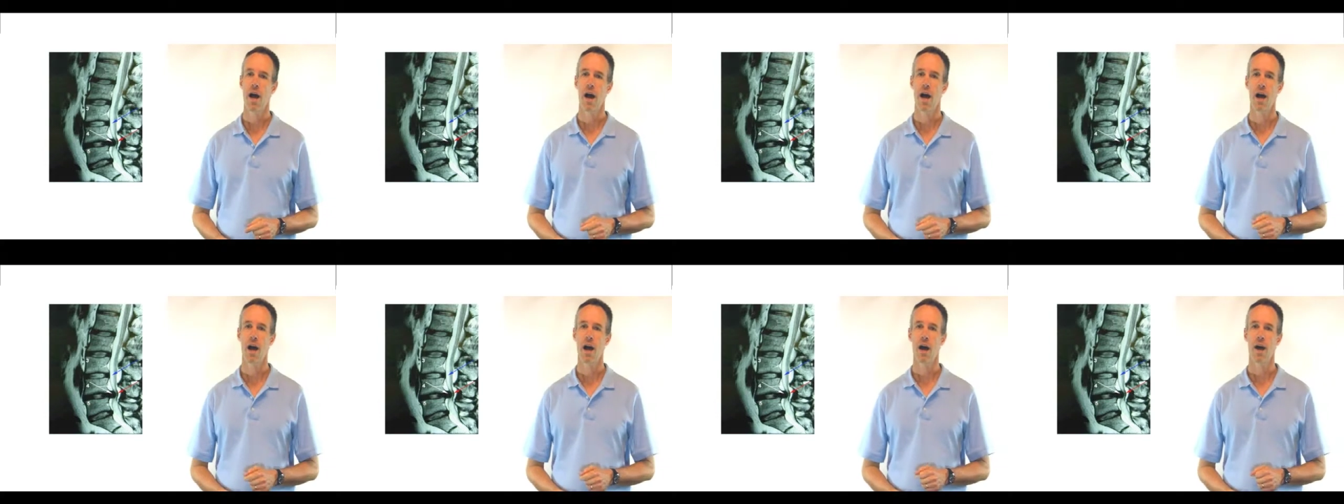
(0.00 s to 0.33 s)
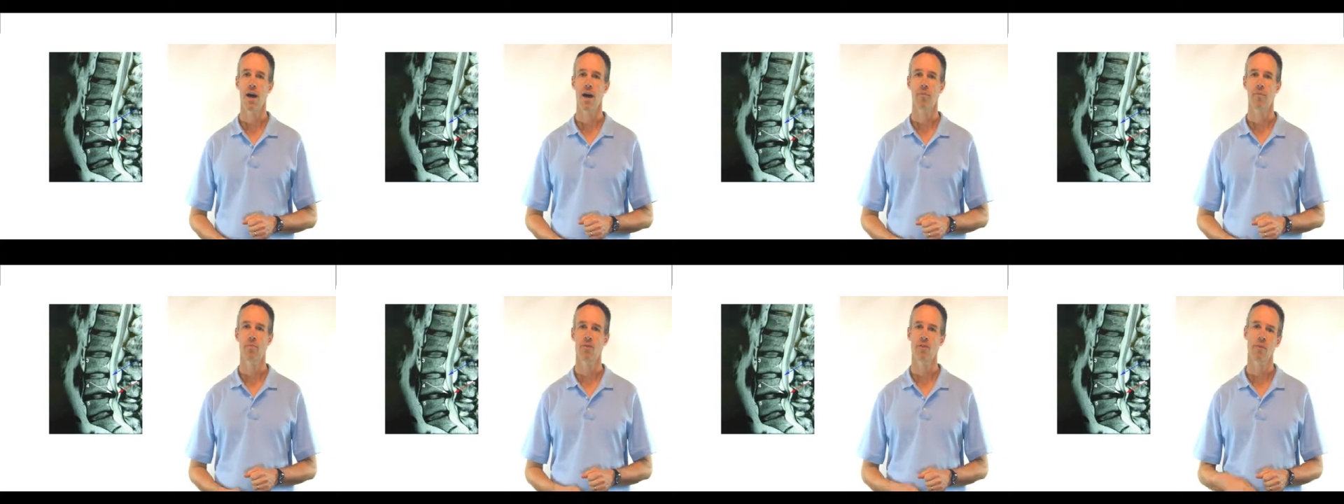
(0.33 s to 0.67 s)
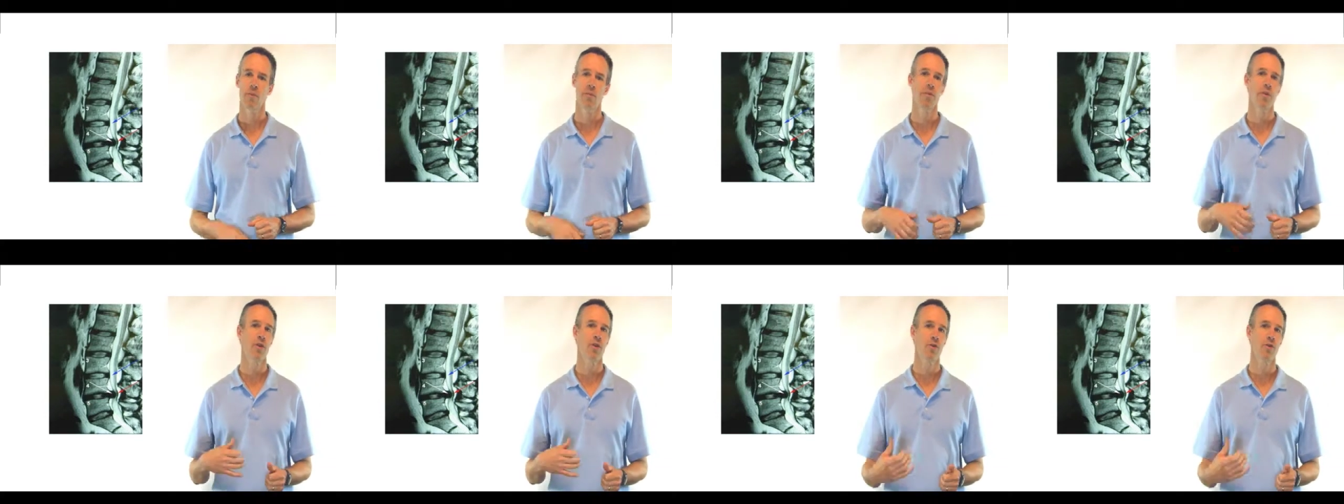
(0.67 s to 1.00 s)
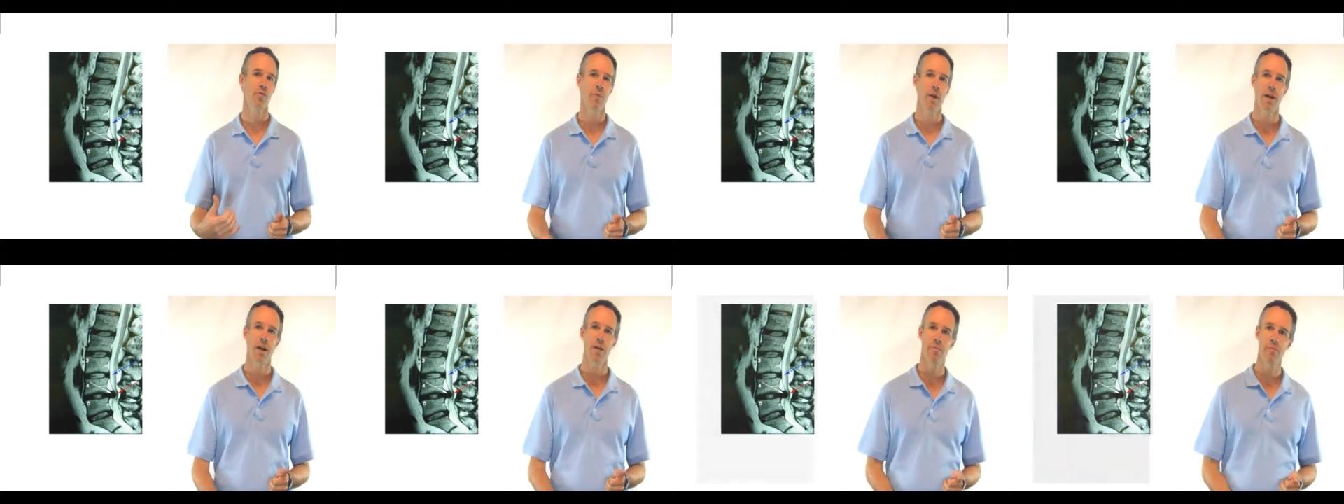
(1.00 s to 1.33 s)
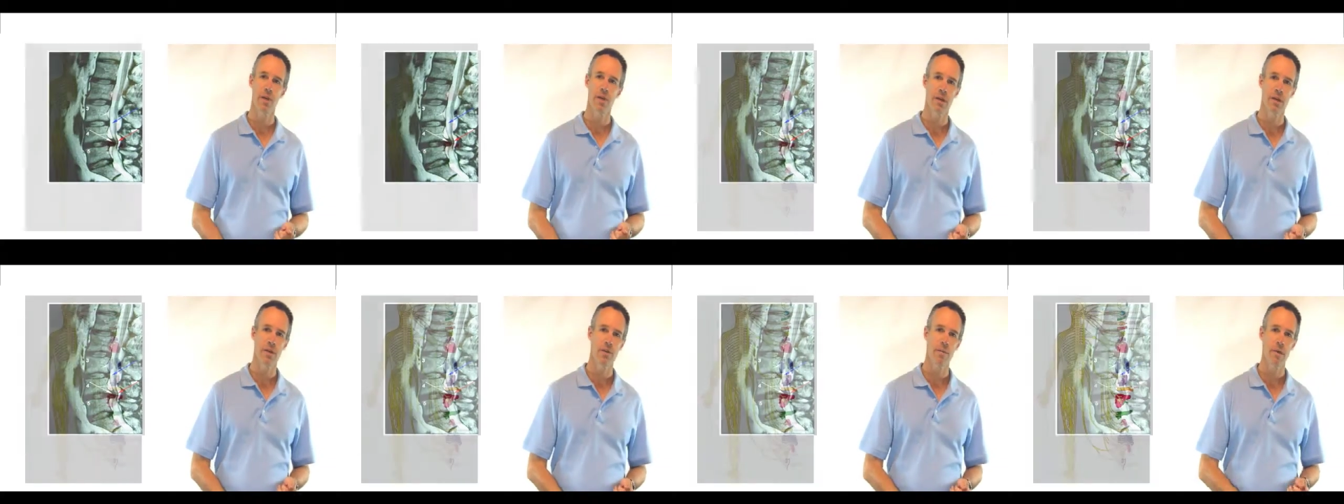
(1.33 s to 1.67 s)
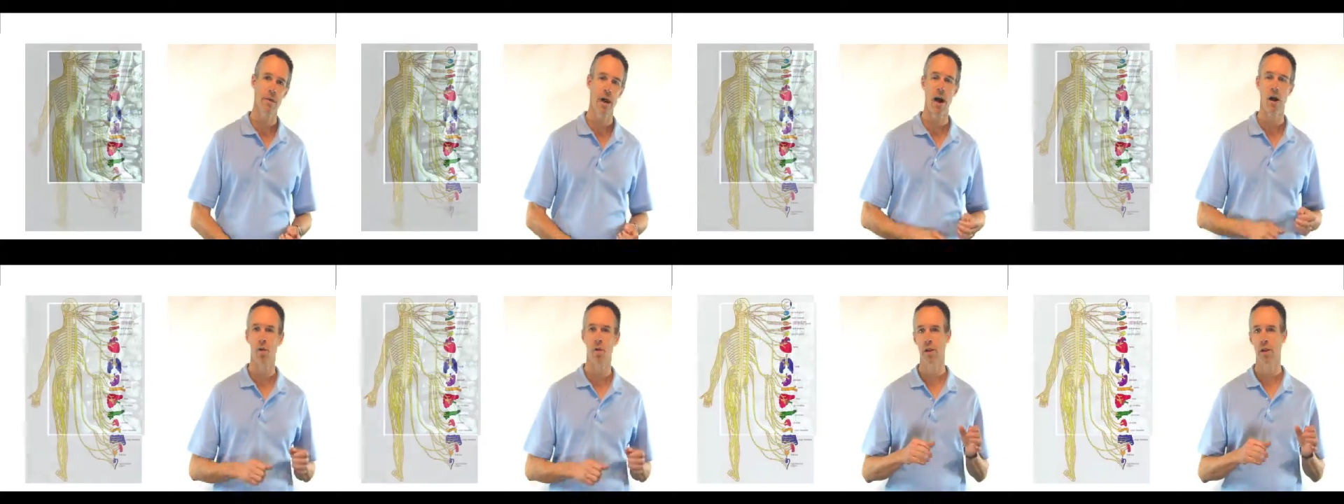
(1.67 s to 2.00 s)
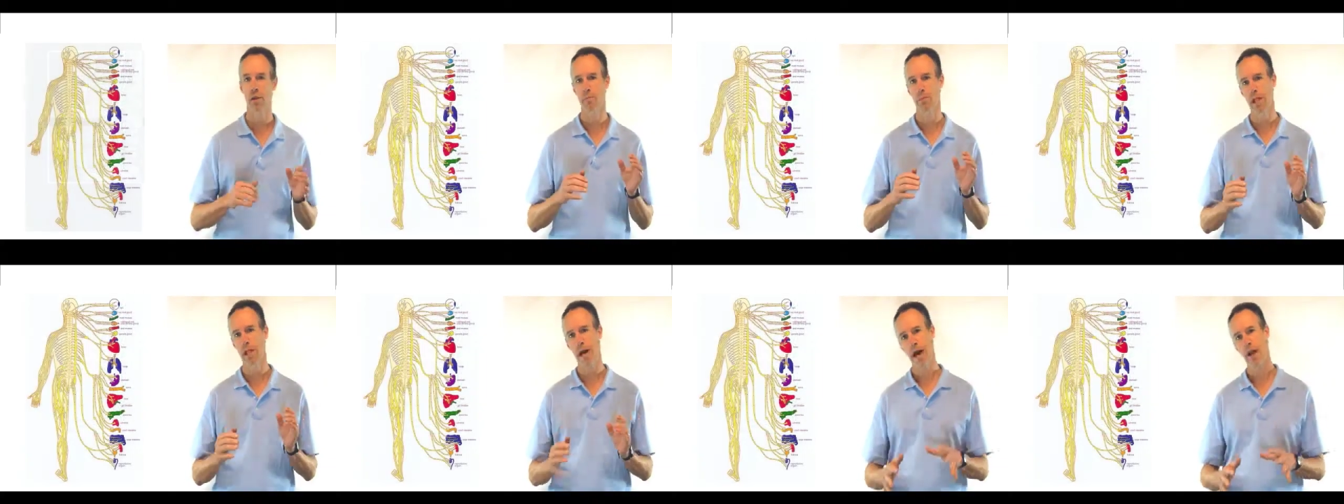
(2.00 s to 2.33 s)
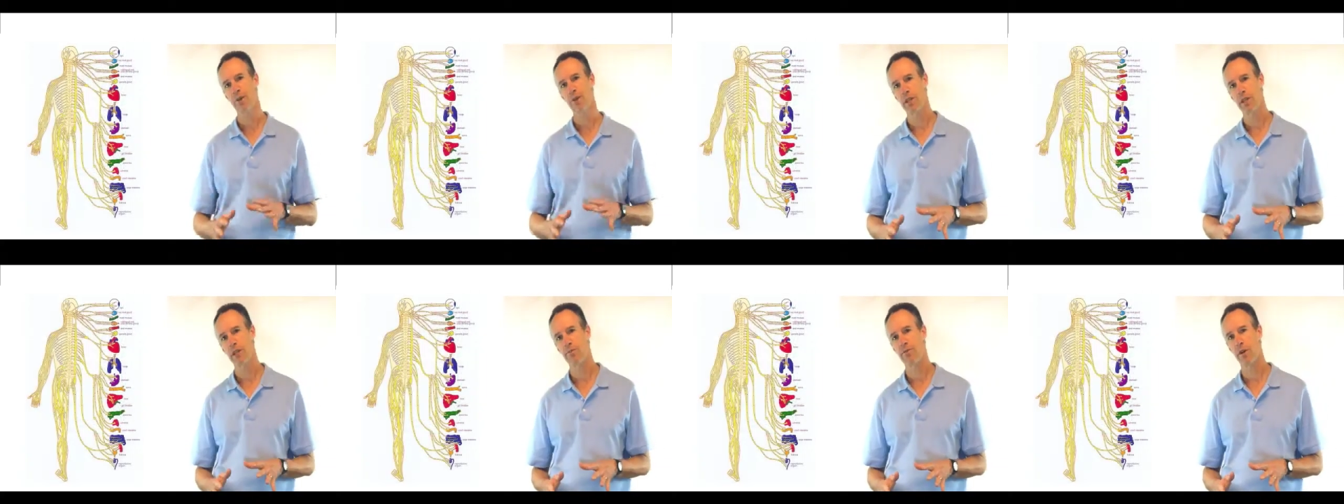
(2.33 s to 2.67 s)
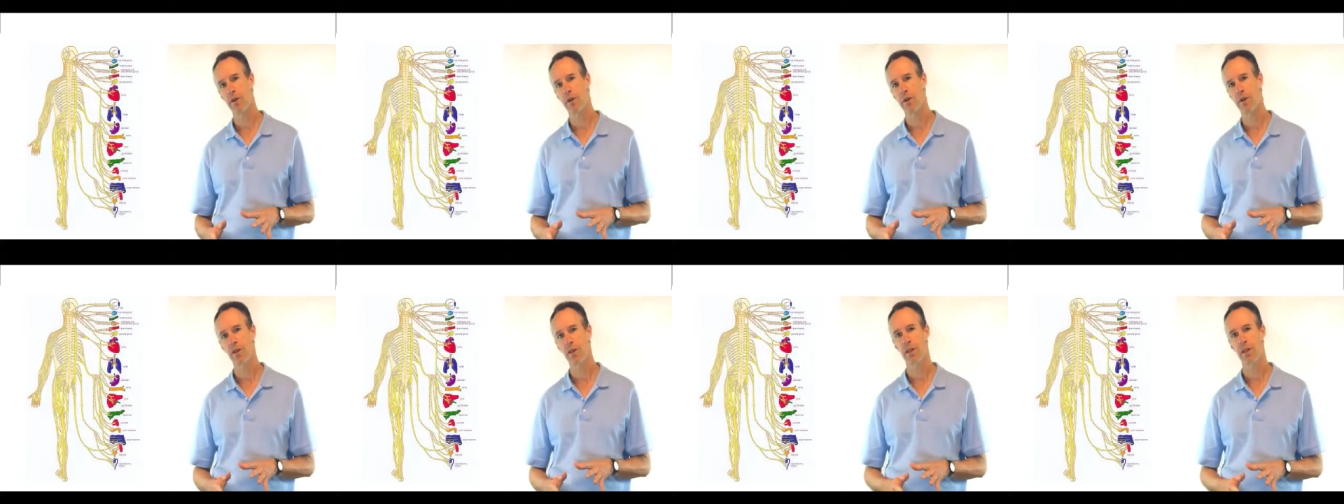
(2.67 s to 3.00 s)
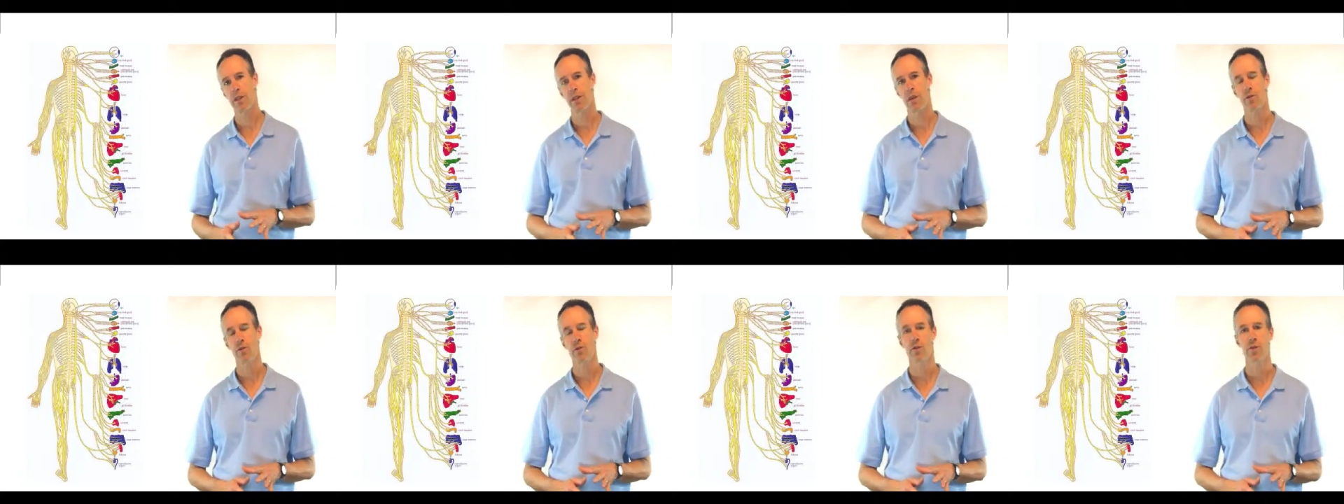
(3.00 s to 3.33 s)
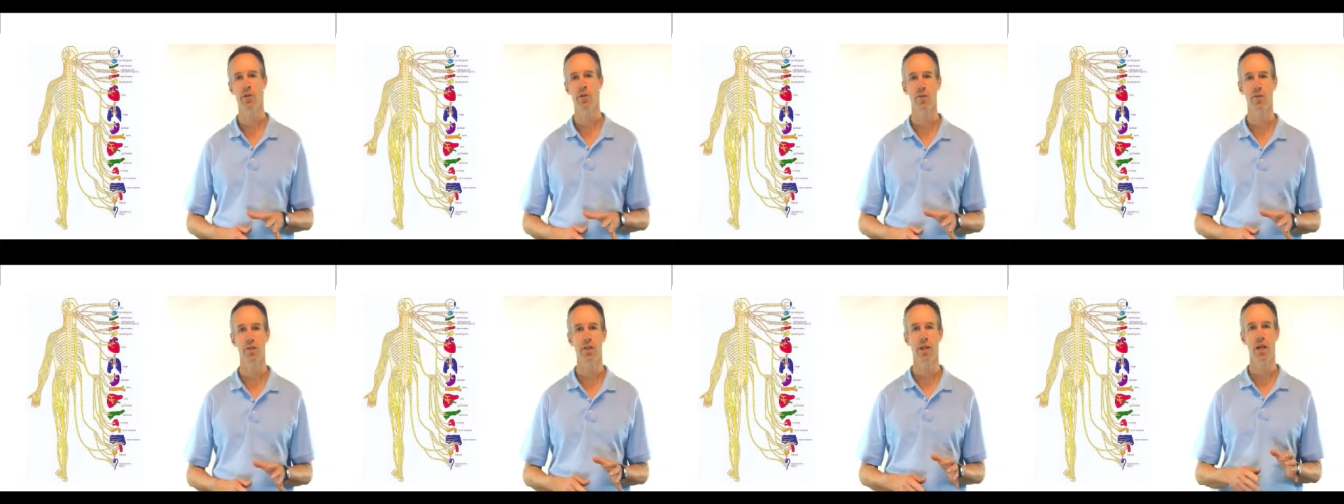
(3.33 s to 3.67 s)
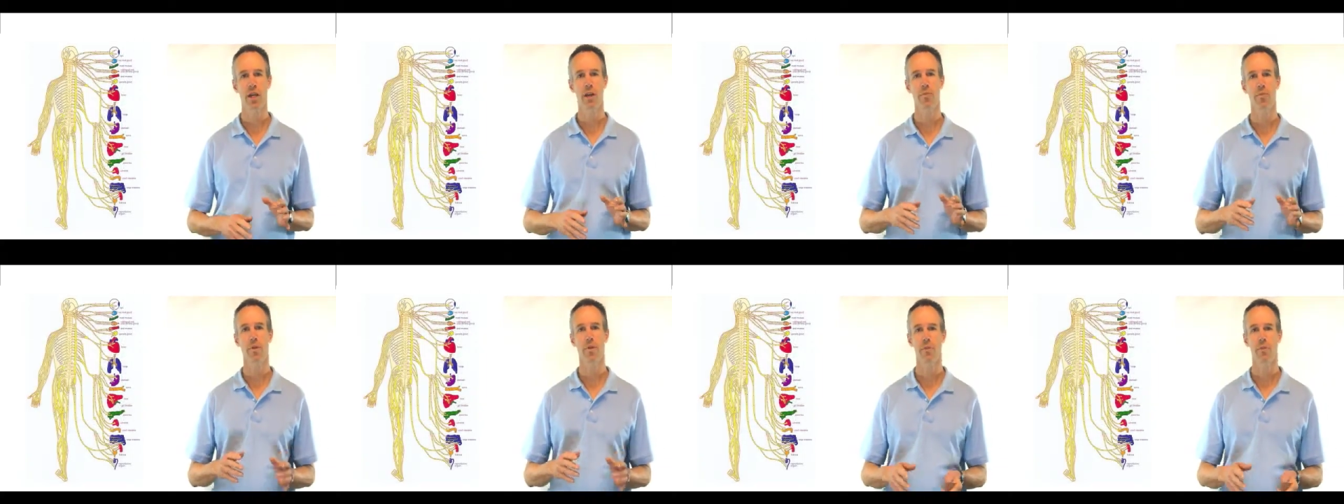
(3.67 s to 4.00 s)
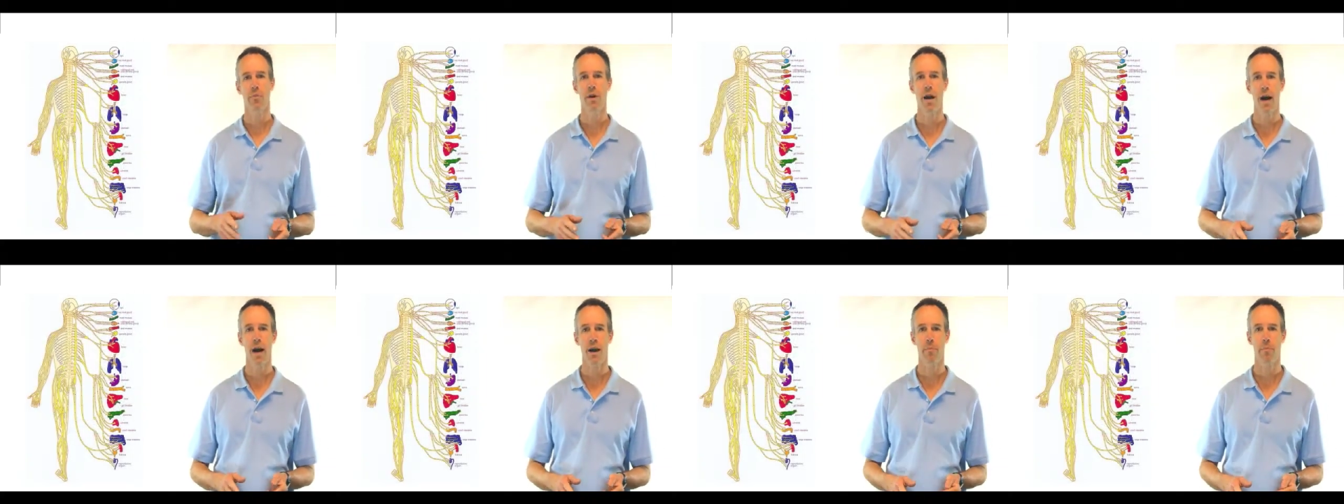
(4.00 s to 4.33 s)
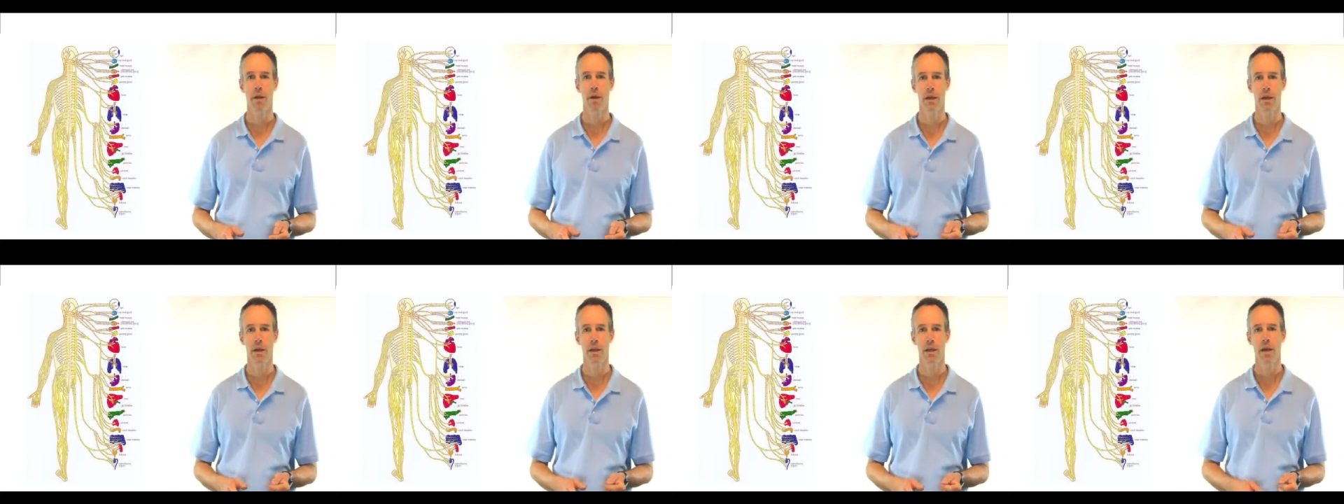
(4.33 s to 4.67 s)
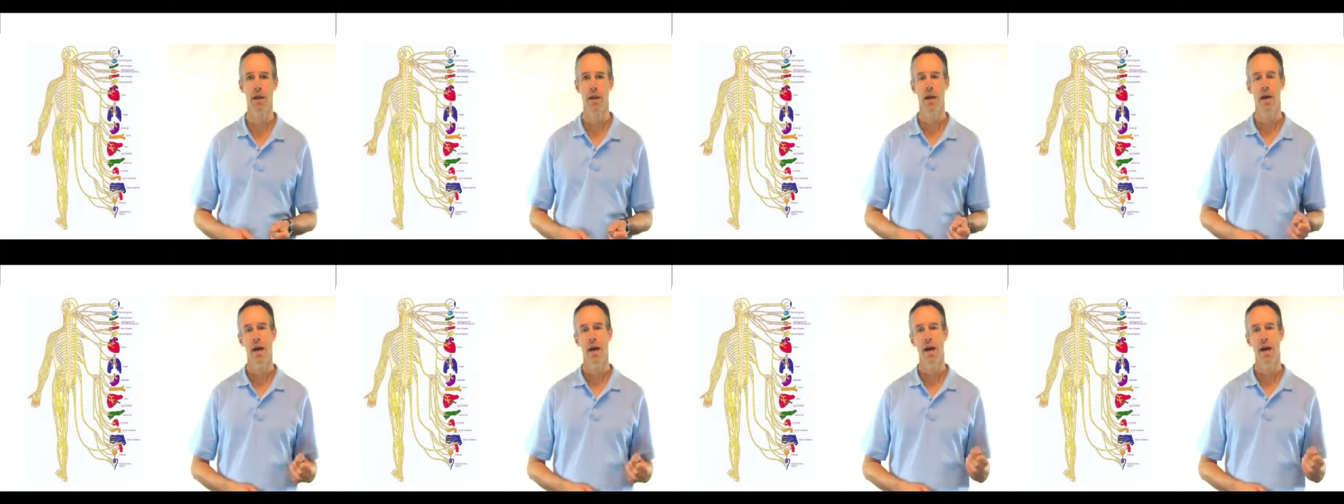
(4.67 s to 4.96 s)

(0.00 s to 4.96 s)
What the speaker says: Some of those might be bowel and bladder dysfunction that are associated with the back pain,